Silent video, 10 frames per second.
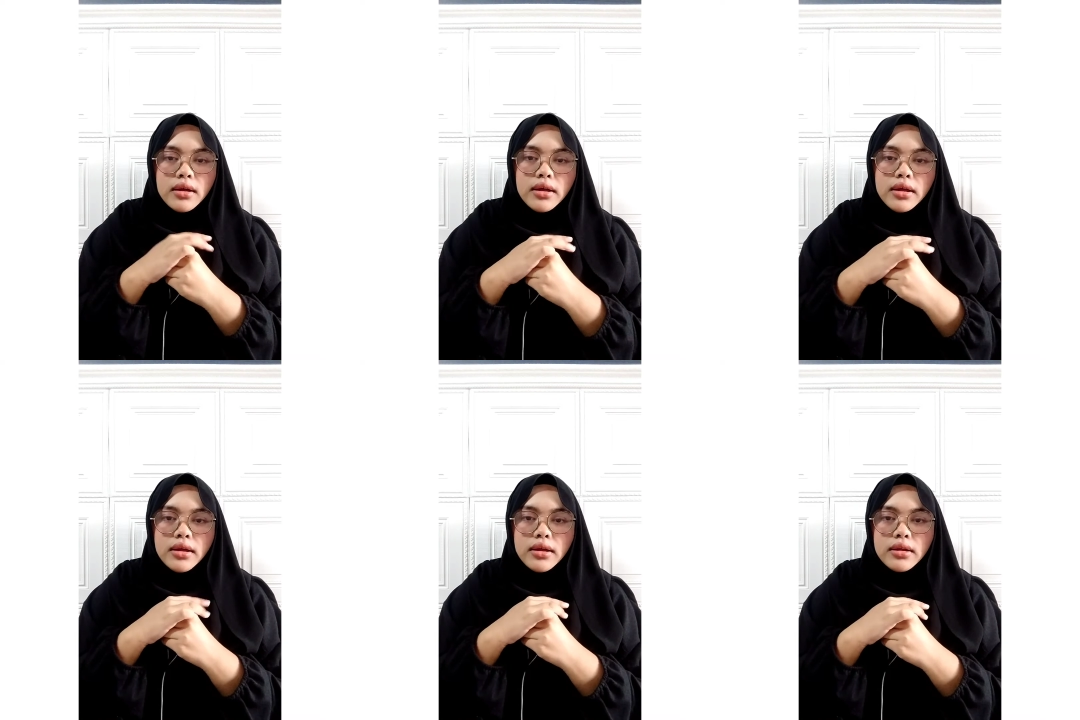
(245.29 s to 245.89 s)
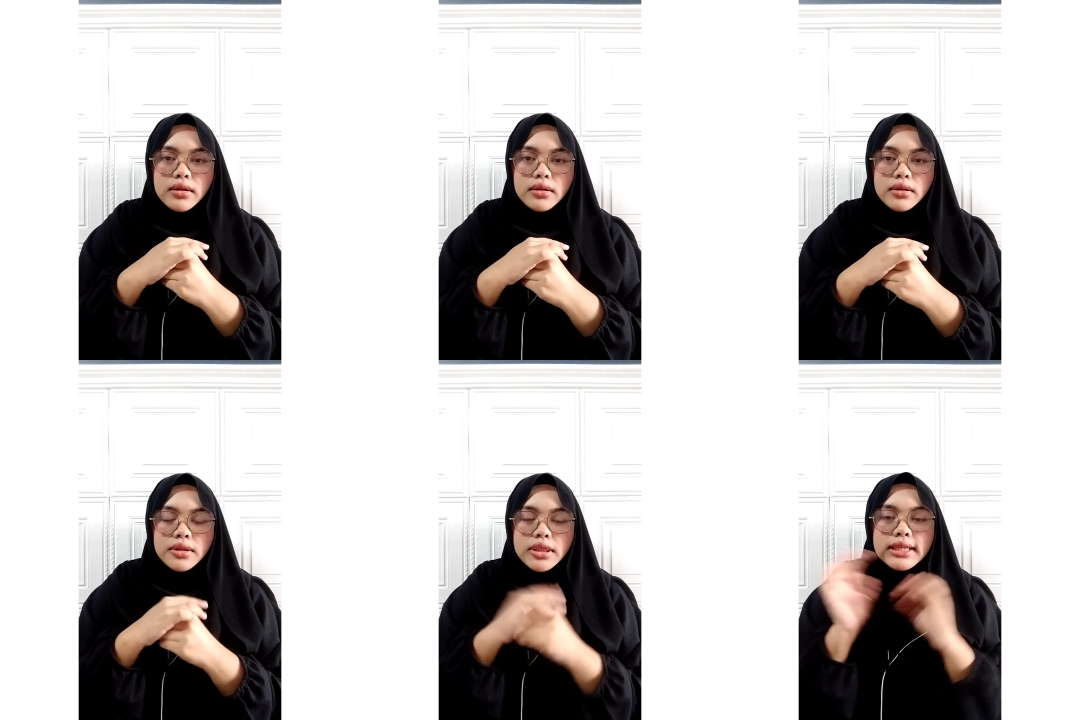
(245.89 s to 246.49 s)
and
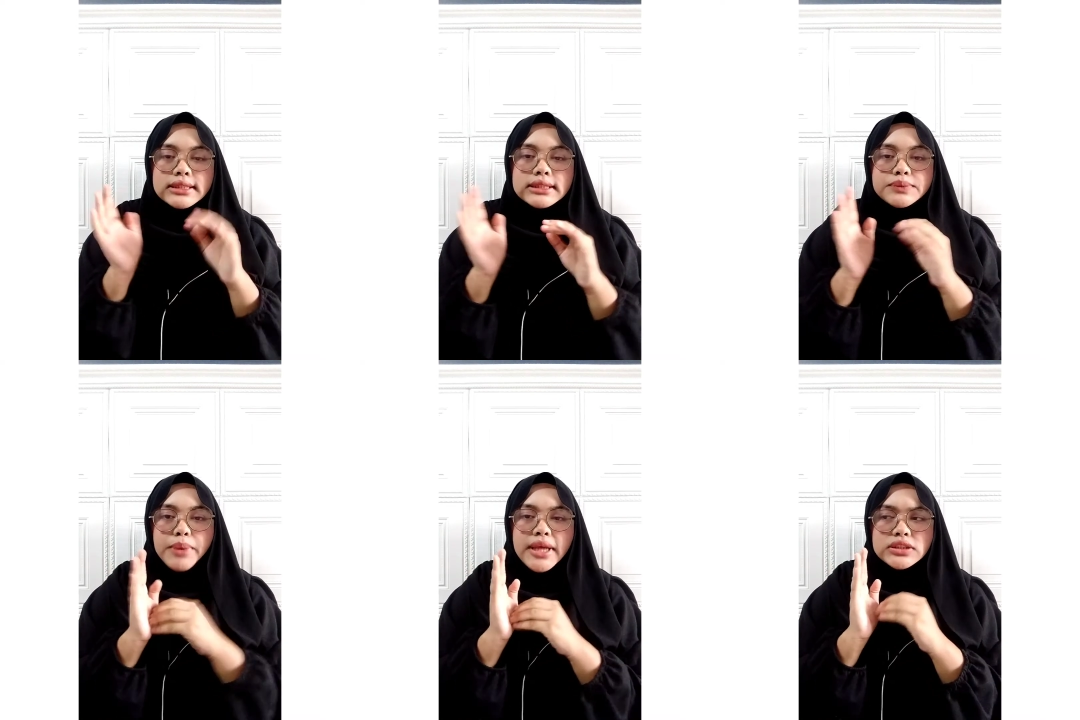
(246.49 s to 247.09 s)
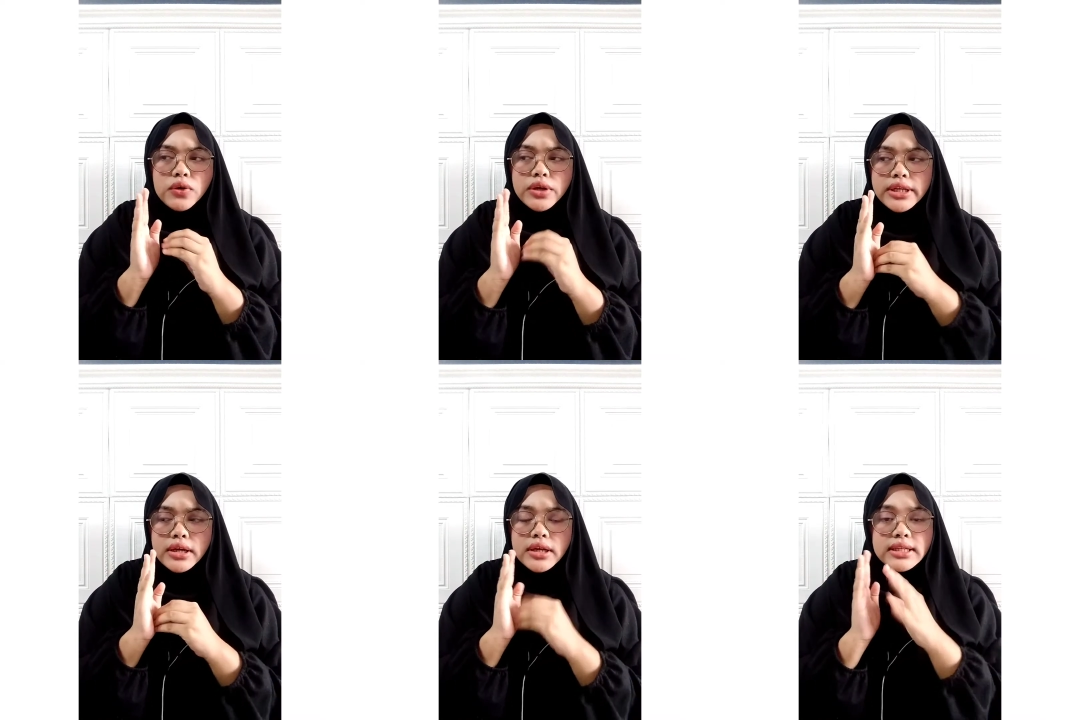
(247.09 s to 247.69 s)
this is based on
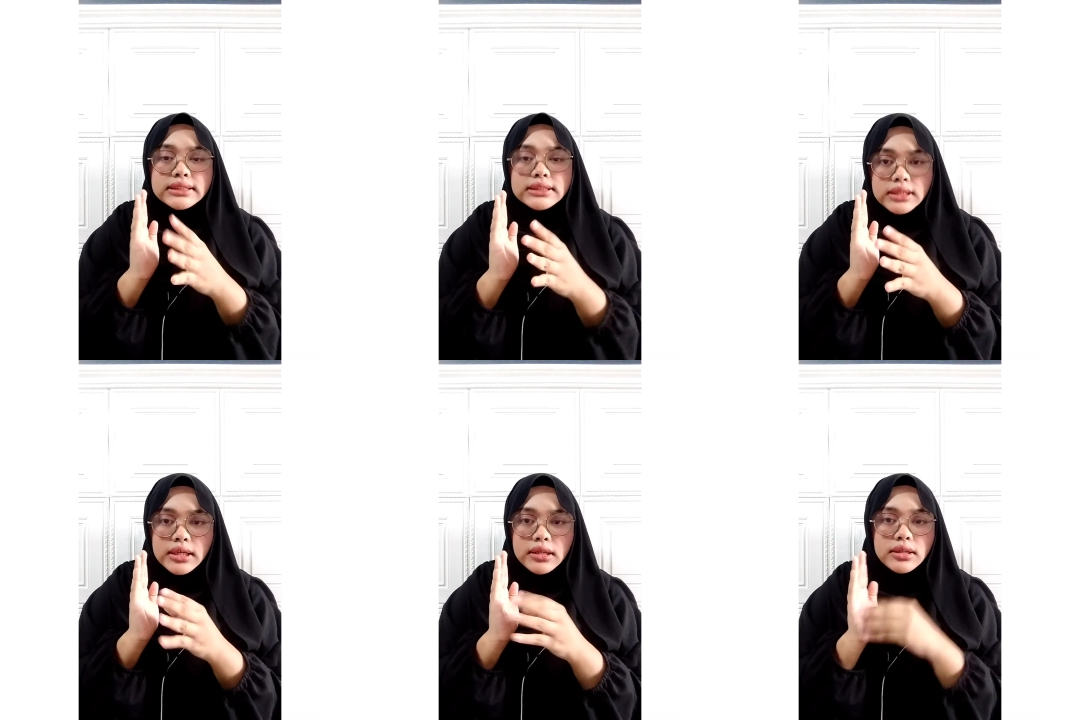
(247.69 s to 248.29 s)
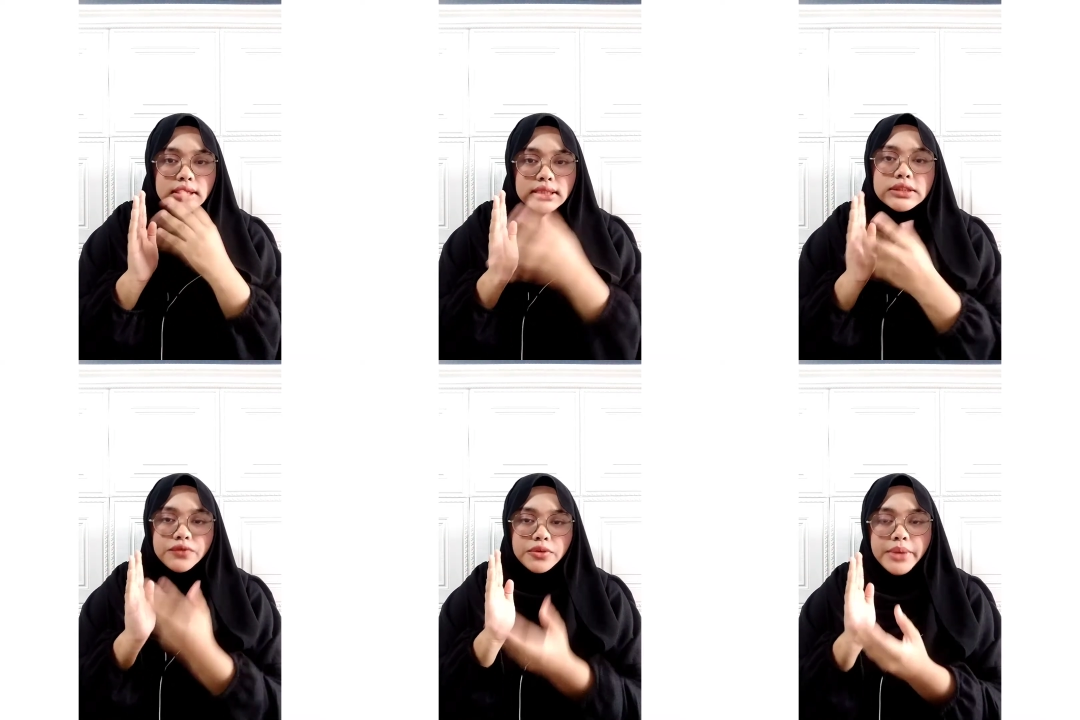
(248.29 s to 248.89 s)
their distance, the
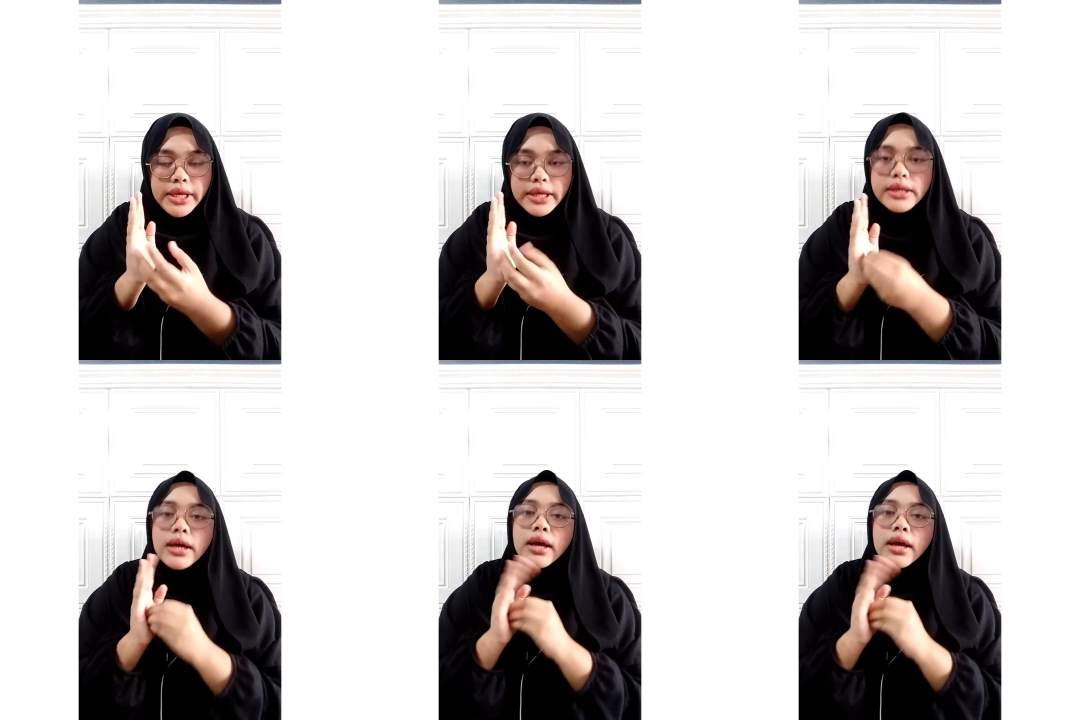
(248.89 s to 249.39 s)
distance from A,